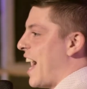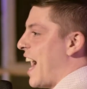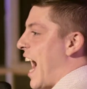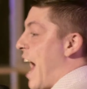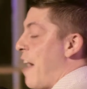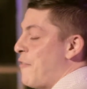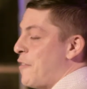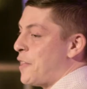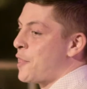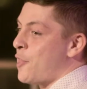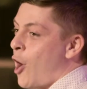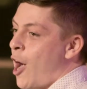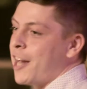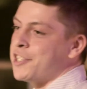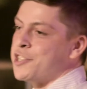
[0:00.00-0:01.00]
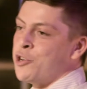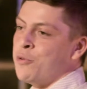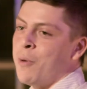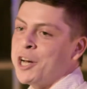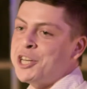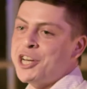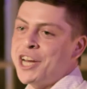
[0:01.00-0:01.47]
I haven't thought too
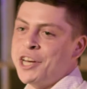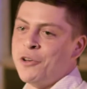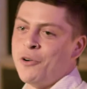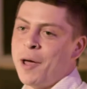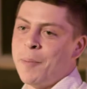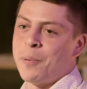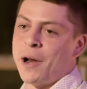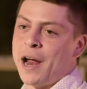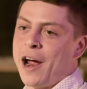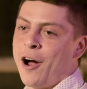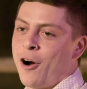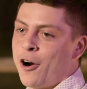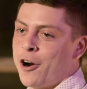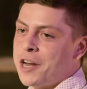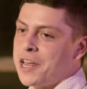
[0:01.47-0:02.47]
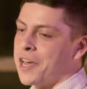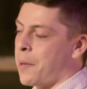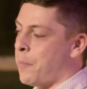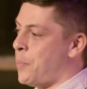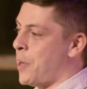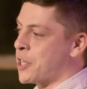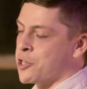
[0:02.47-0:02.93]
much into it, but I already
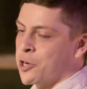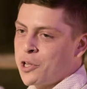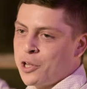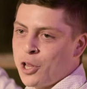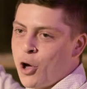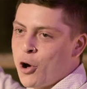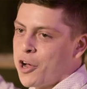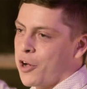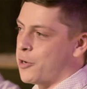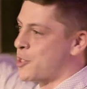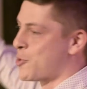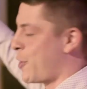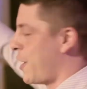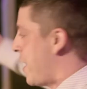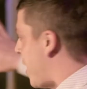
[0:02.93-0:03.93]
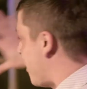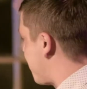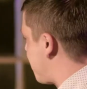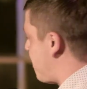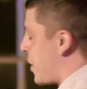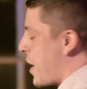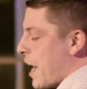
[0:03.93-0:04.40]
can picture the logo. It's written out in
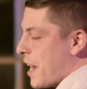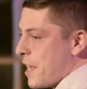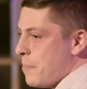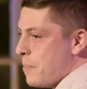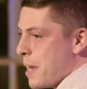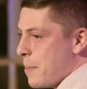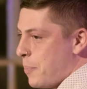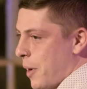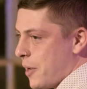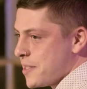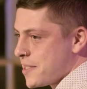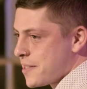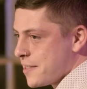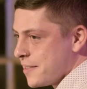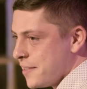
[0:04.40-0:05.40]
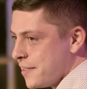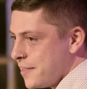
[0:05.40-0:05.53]
spaghetti and meatballs.